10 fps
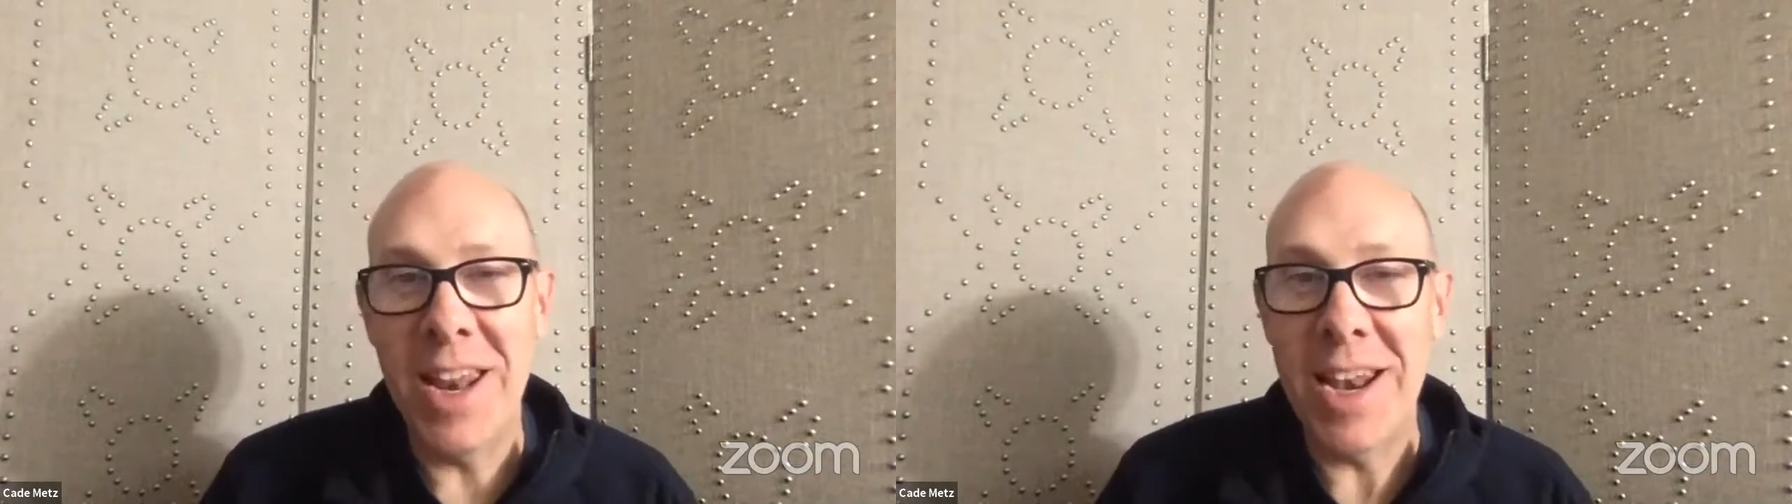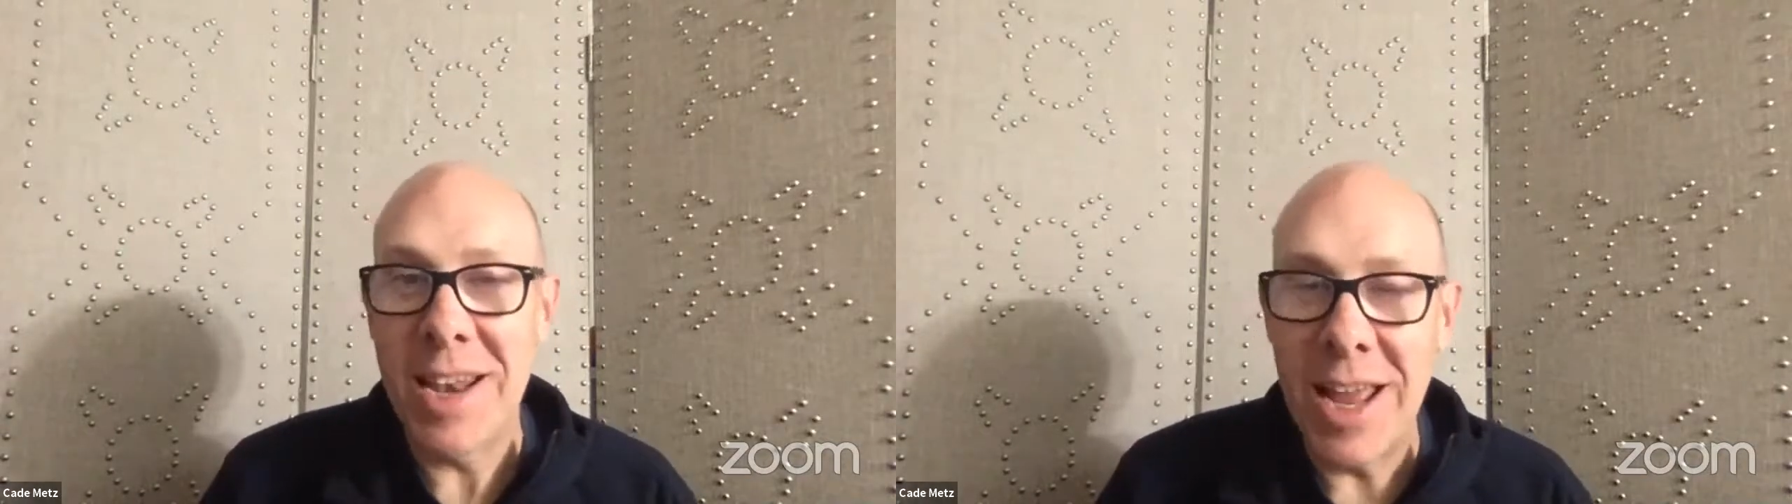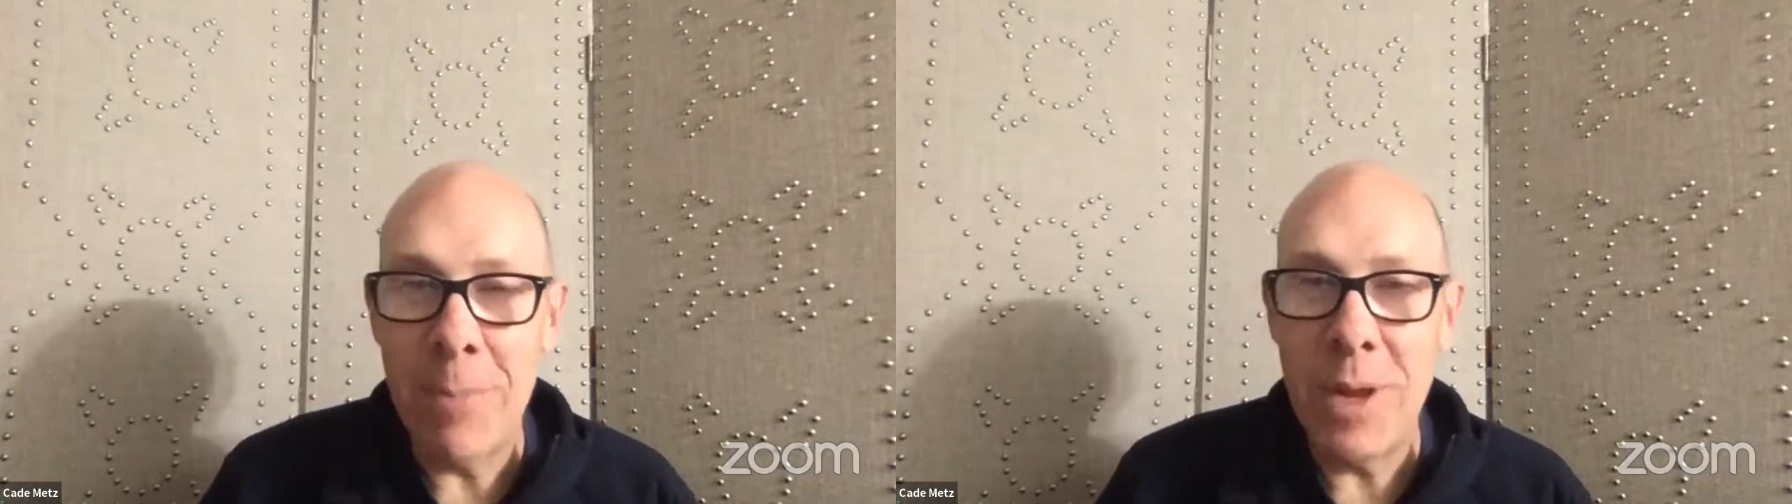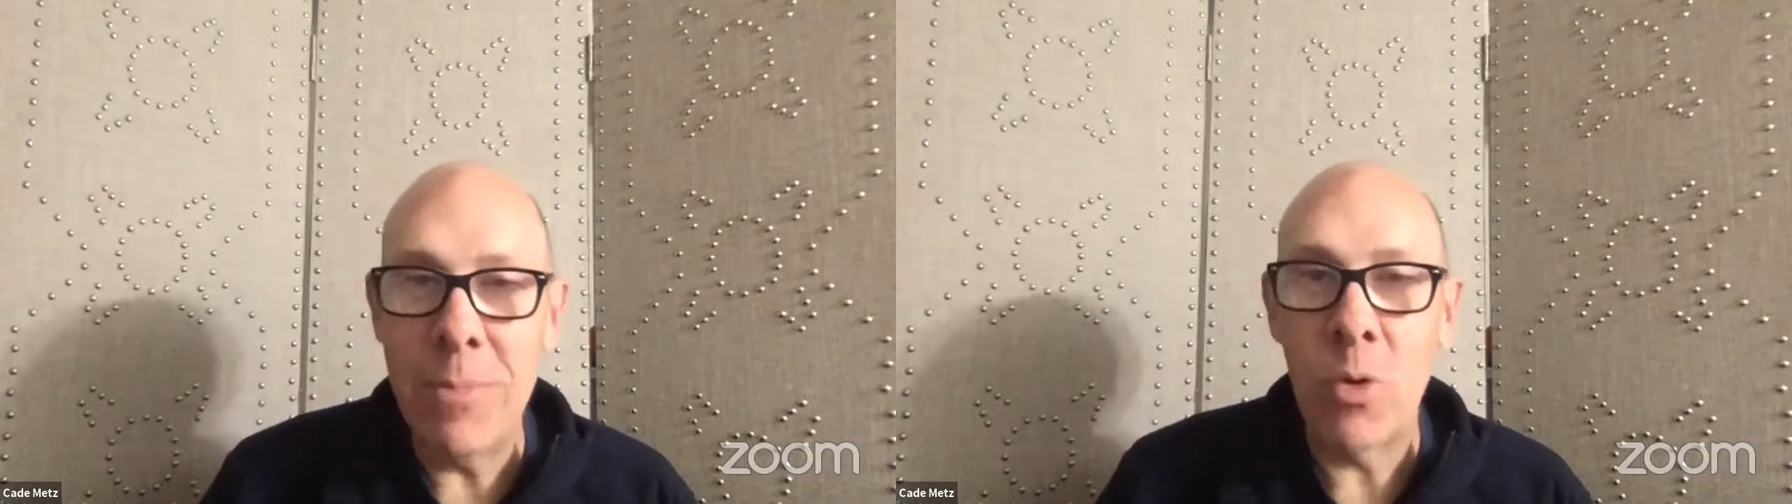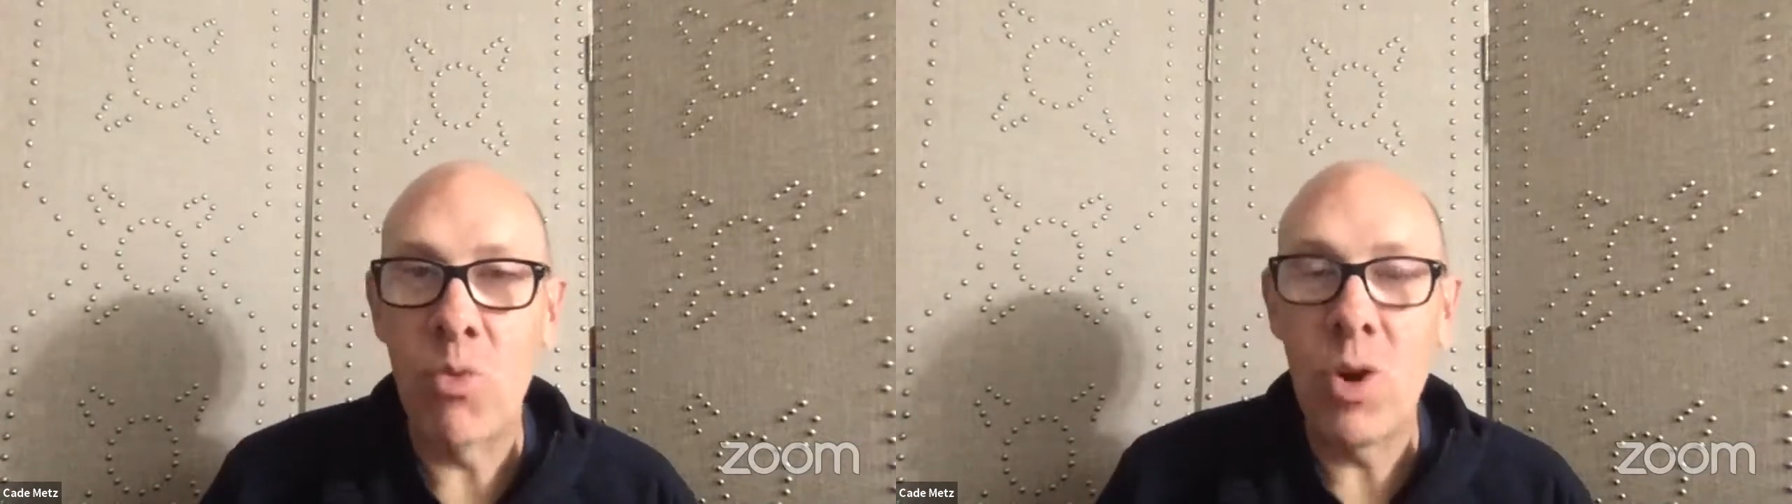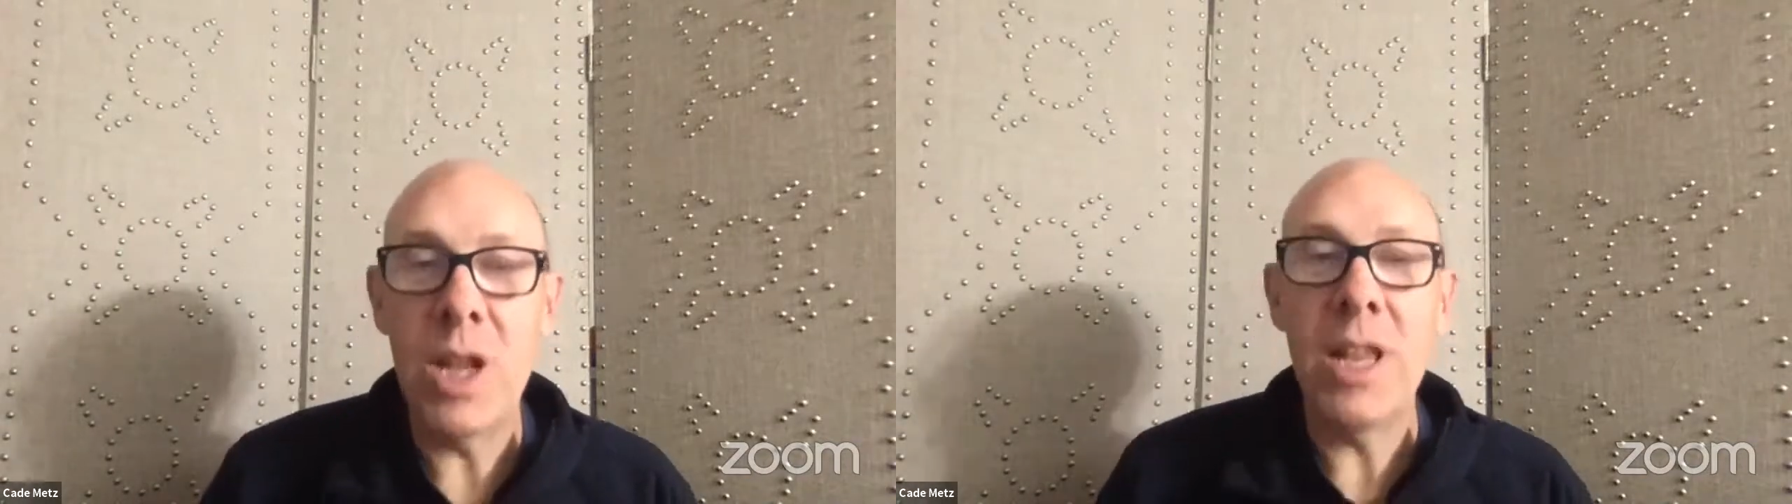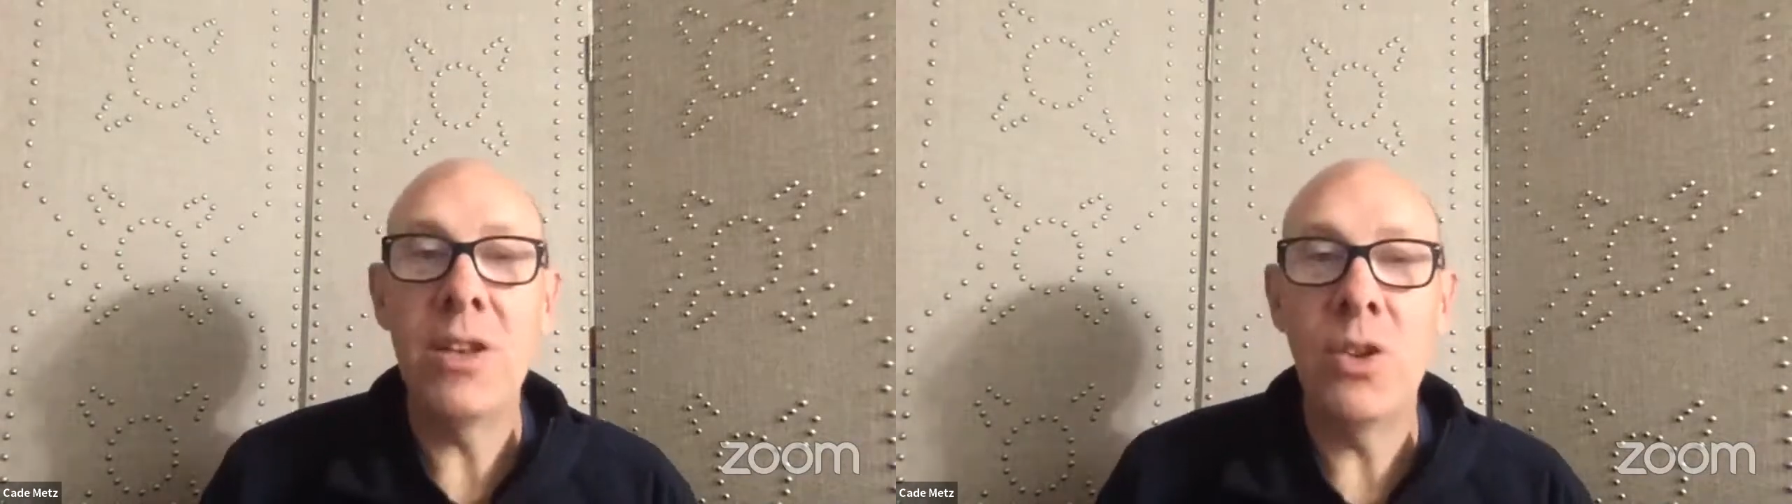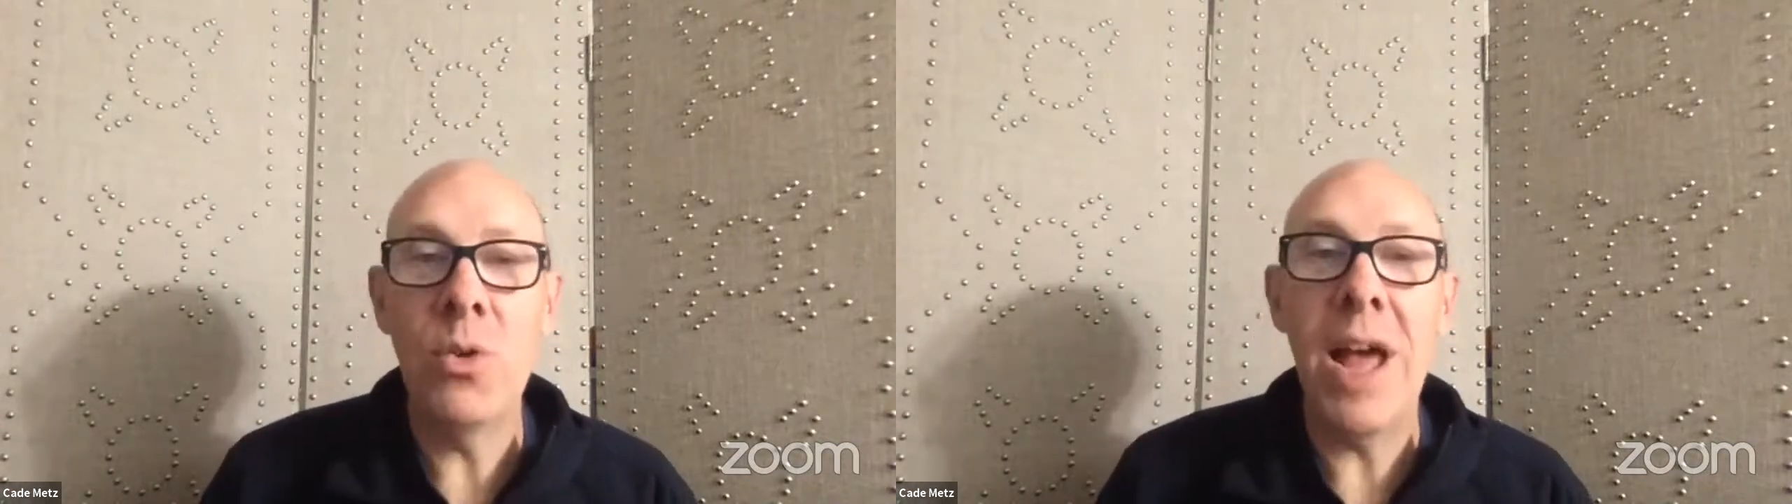And a lot of people really do